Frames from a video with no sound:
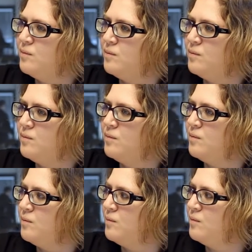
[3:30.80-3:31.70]

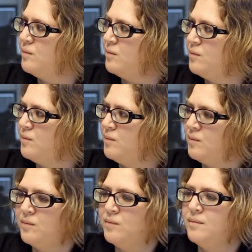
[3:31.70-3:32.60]

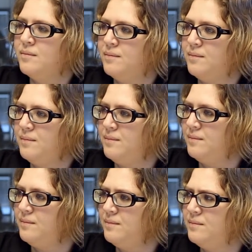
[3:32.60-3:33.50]

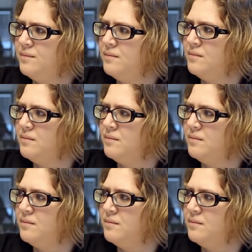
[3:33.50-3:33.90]
This person isn't speaking.